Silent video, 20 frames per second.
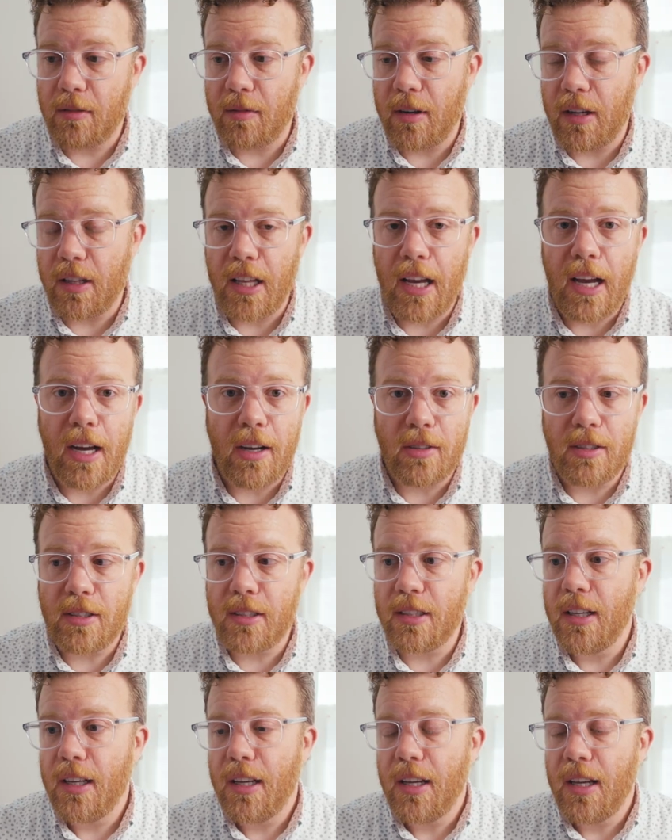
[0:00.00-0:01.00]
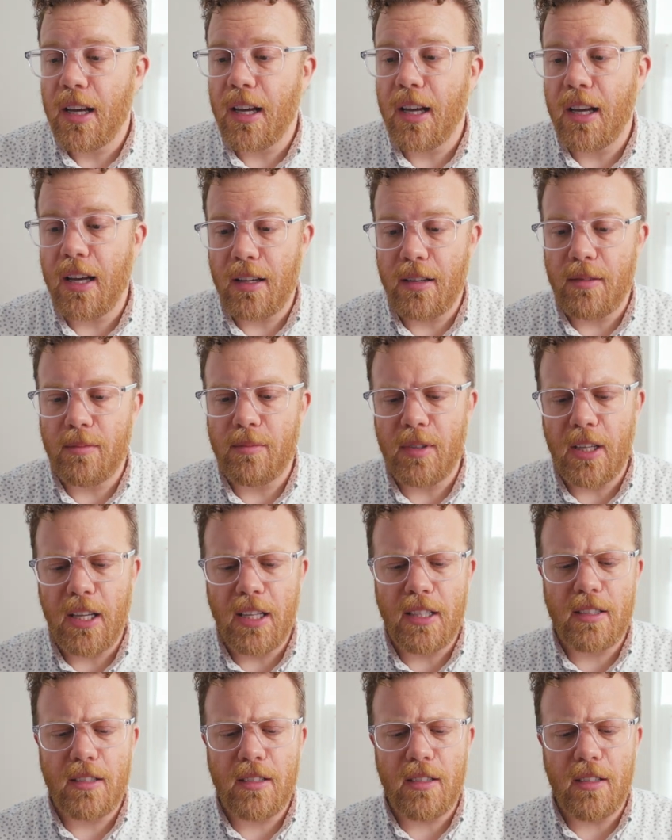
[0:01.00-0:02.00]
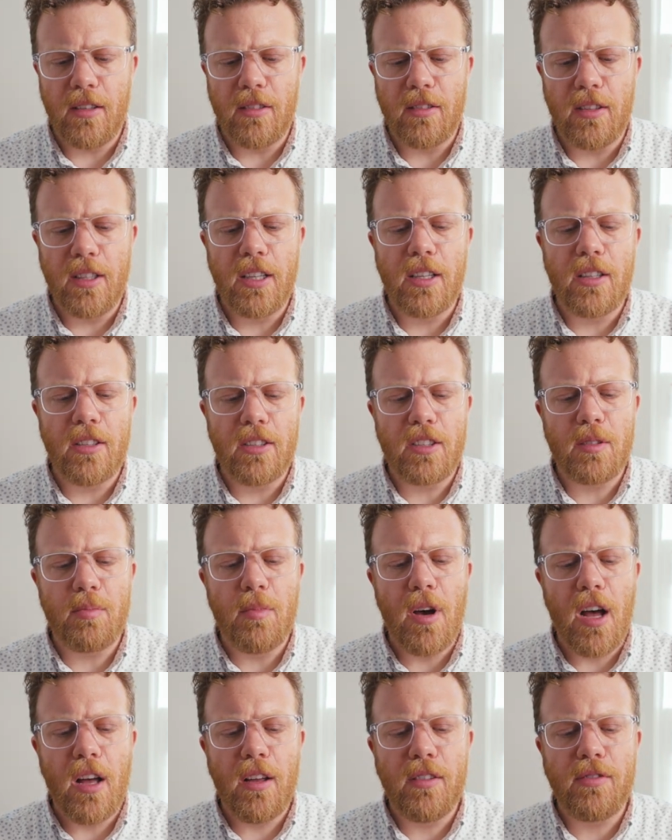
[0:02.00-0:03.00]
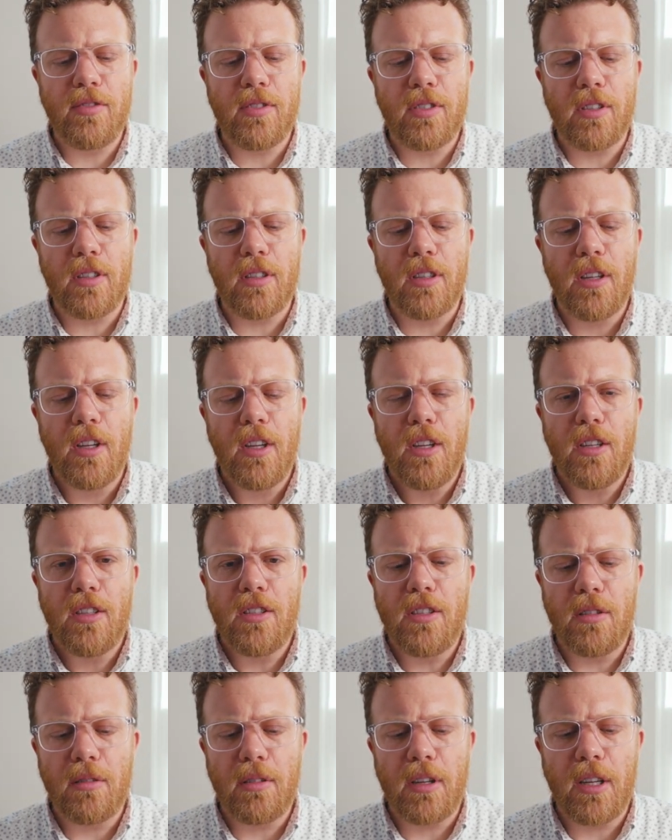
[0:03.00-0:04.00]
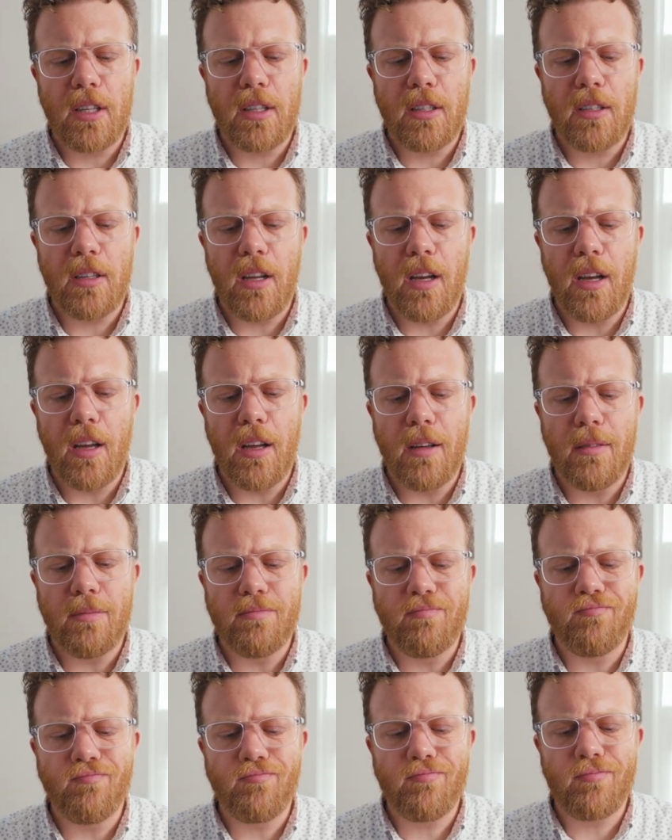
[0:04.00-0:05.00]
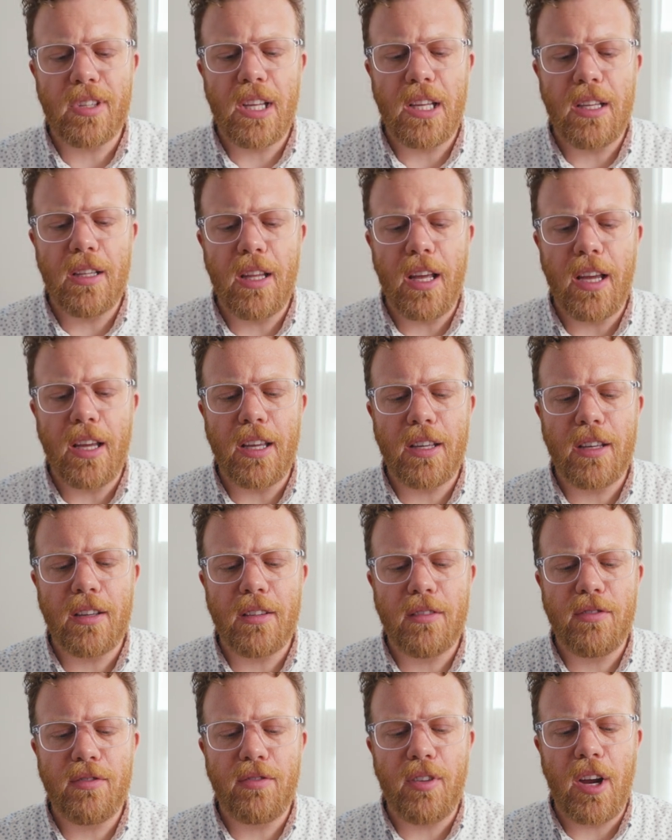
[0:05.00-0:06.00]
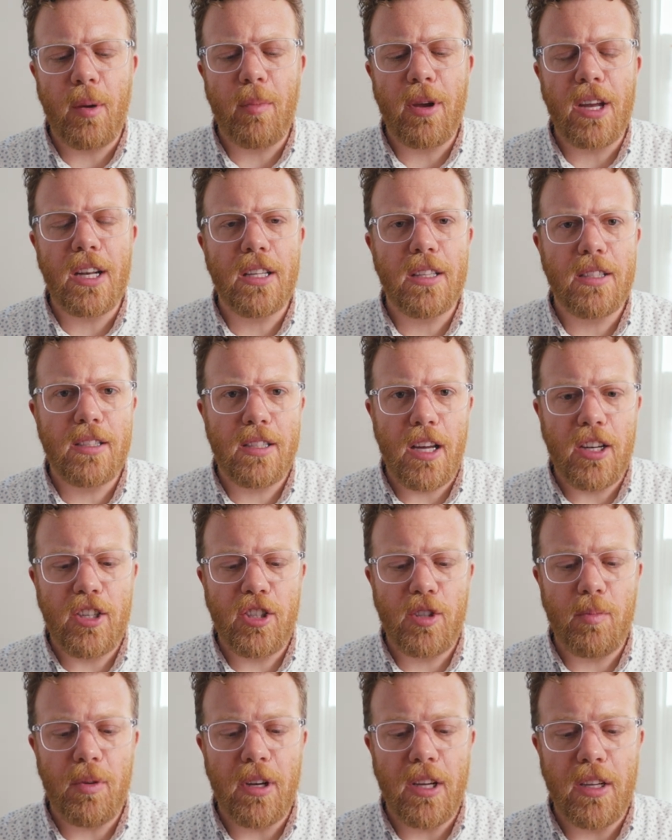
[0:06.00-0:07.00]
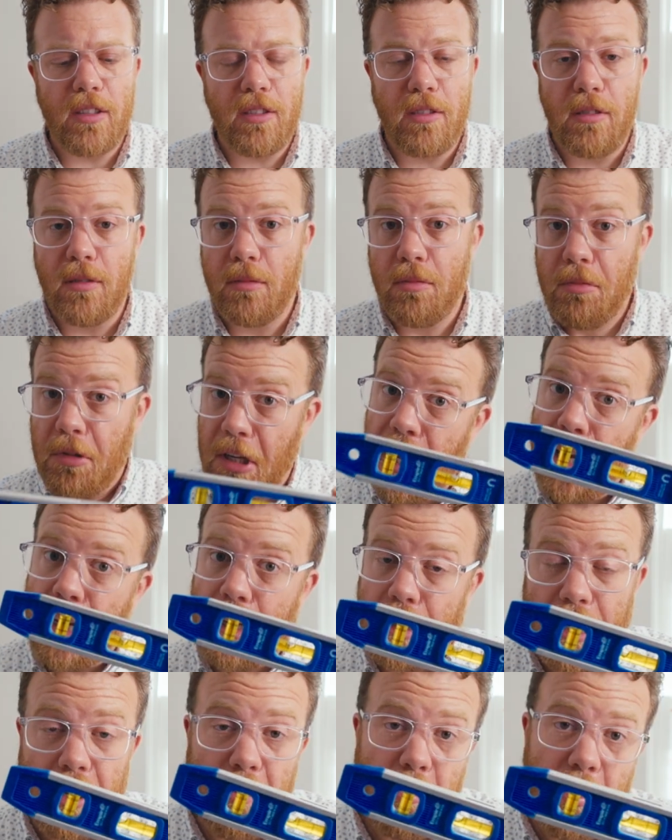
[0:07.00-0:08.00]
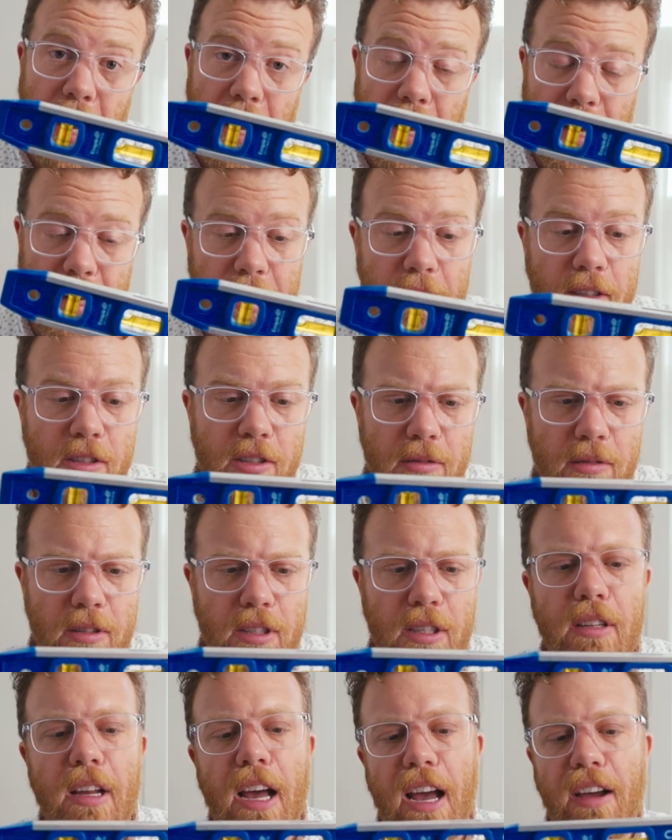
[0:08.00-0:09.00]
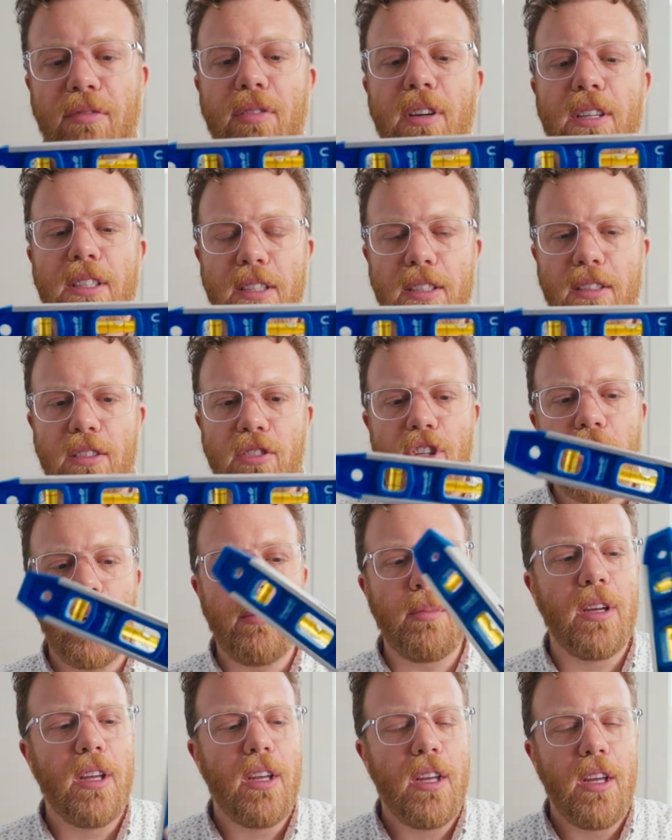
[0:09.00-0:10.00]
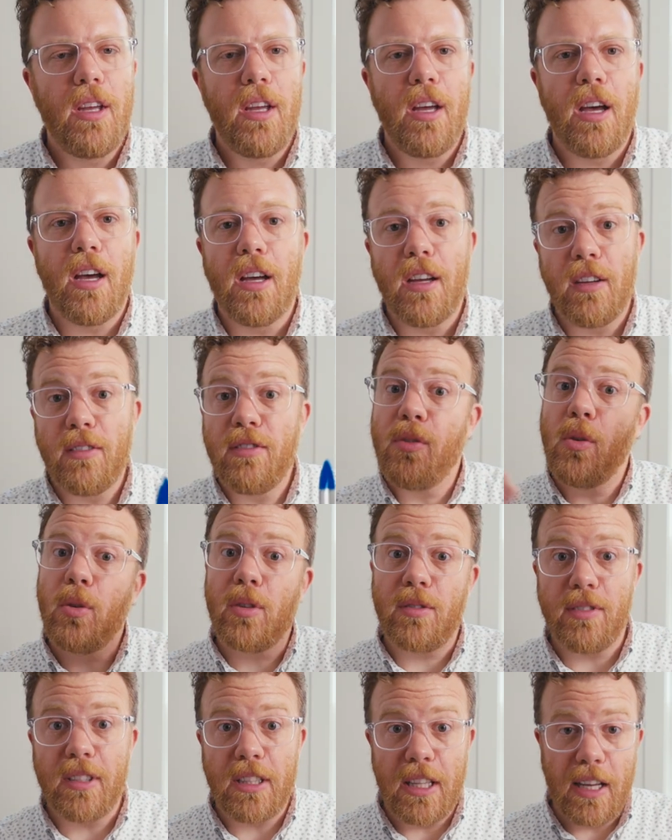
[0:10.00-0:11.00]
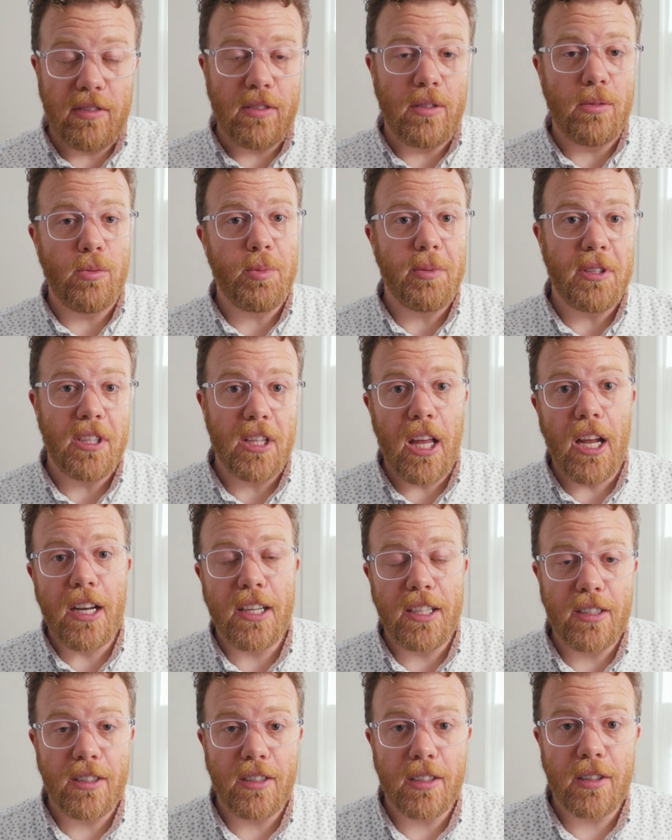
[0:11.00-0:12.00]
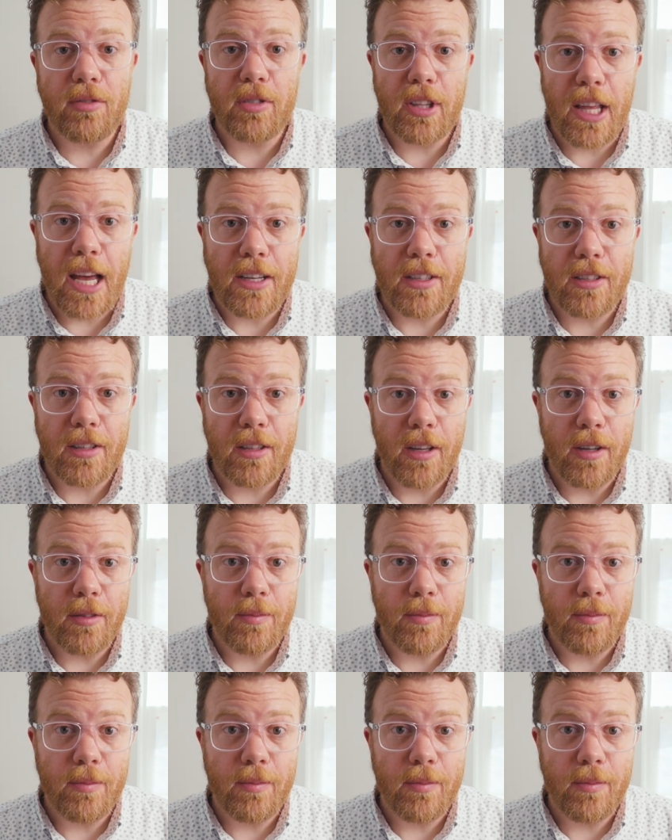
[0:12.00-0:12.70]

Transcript: around the house. It's a little small for doing framing and such, but you can get by and do a halfway decent job. 4-foot level will be a lot easier for that too.